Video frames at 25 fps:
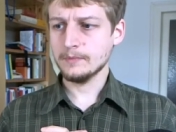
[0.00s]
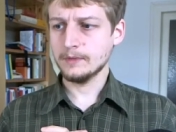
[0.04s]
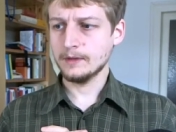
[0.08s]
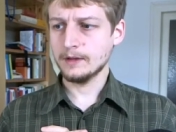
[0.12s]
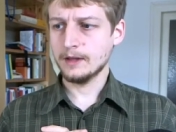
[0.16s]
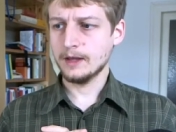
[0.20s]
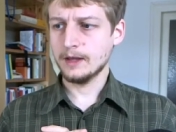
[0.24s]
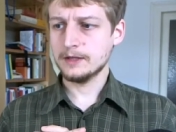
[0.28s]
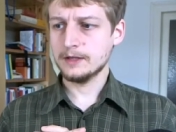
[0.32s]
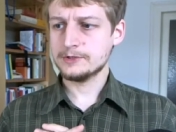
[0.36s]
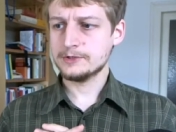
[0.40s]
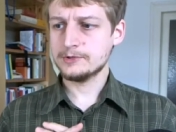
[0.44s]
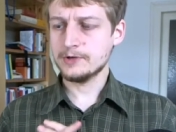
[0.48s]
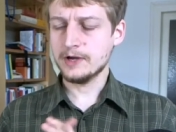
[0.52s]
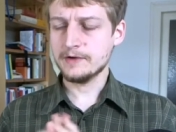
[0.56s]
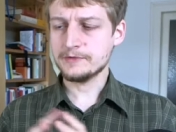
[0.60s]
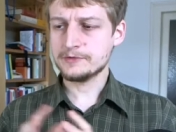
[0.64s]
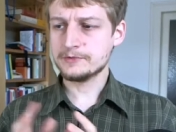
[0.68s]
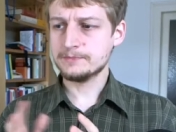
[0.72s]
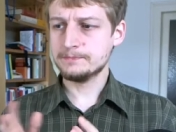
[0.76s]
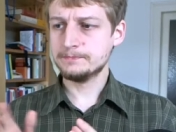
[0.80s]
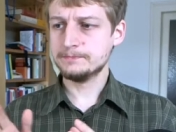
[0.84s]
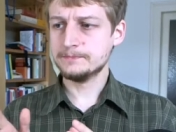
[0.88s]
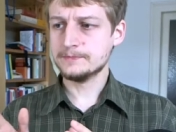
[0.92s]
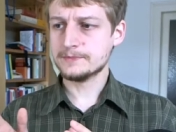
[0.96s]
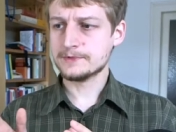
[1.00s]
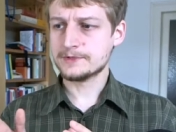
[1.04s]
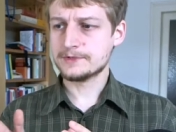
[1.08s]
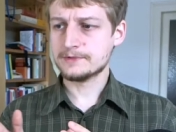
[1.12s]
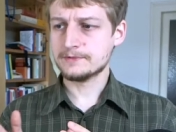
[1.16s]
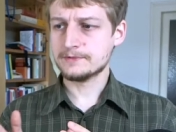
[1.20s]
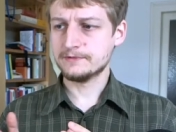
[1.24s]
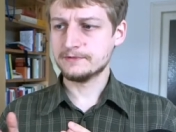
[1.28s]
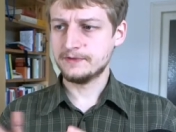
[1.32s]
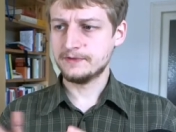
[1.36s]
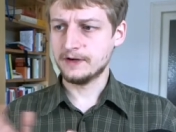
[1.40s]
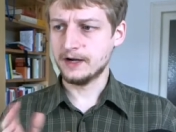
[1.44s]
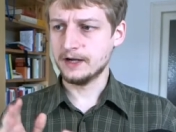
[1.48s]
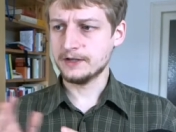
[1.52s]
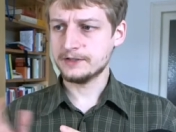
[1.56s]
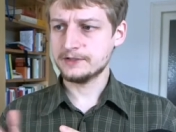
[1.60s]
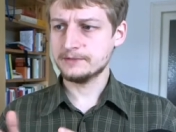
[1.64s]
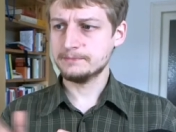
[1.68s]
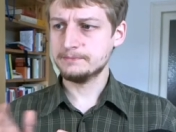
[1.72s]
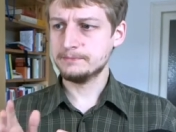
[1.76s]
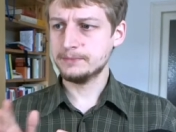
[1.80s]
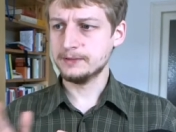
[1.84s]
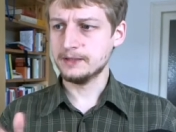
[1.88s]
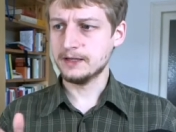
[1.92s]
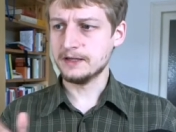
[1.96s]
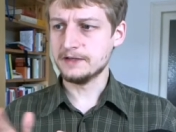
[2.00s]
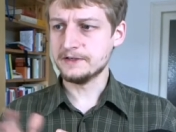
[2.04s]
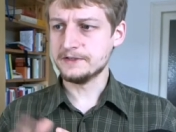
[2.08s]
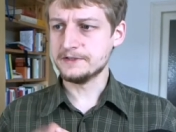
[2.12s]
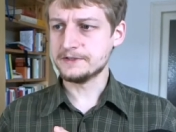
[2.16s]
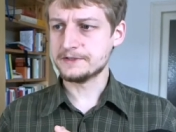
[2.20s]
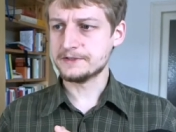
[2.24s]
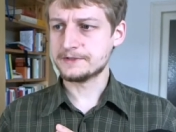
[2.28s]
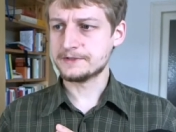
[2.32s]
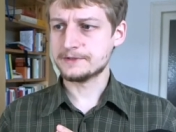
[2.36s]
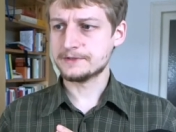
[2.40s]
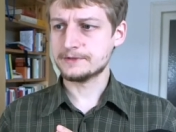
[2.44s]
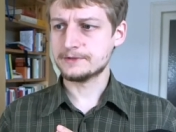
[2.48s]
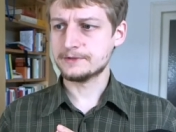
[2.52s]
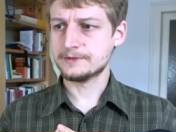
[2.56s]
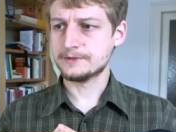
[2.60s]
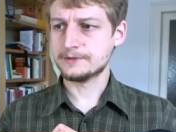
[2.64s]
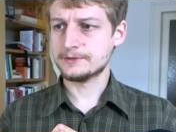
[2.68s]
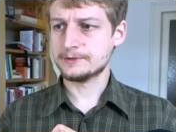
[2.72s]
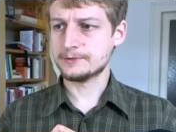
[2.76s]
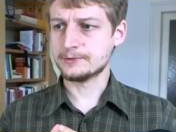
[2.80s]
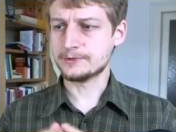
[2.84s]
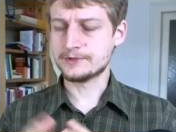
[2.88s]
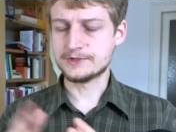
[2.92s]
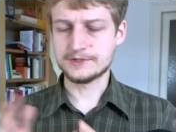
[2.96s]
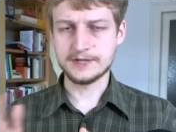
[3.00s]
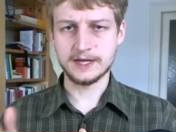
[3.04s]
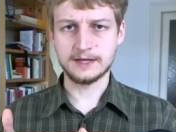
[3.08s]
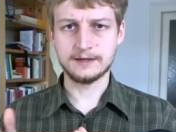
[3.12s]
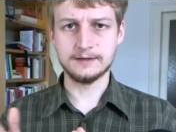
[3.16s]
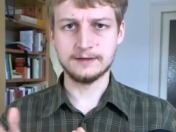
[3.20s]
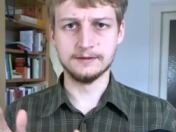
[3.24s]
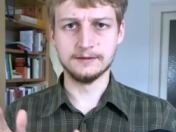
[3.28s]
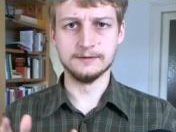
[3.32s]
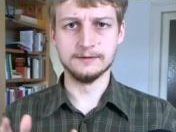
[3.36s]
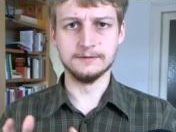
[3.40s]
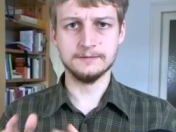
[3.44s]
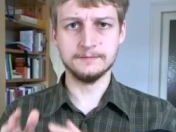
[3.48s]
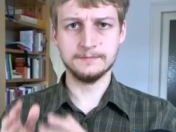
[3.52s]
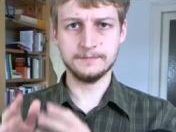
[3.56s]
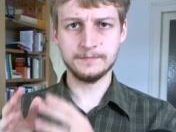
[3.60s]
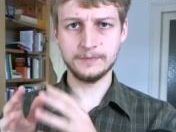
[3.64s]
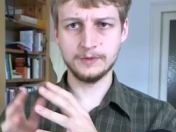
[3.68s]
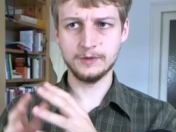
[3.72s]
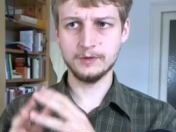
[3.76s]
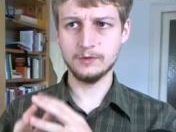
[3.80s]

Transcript: and you have to find a place to settle